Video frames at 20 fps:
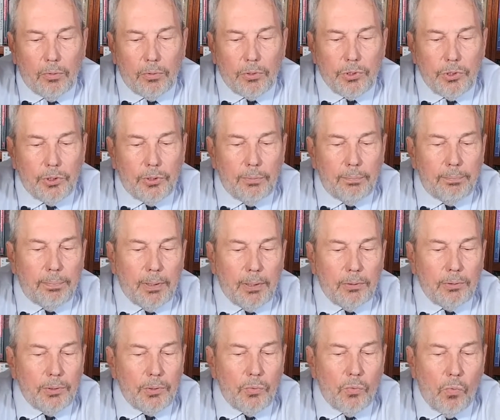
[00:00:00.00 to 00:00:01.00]
where she could
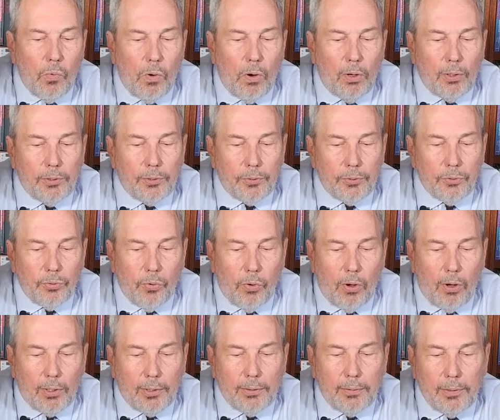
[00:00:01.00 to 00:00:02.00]
barely walk or
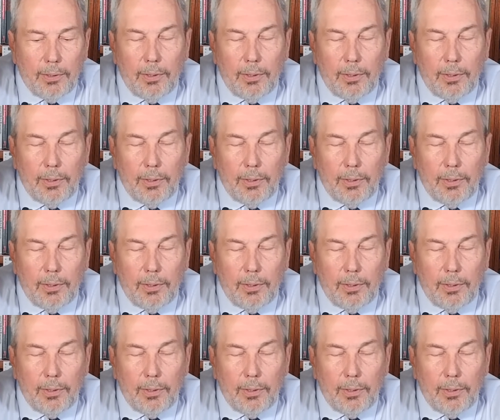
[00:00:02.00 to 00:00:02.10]
talk.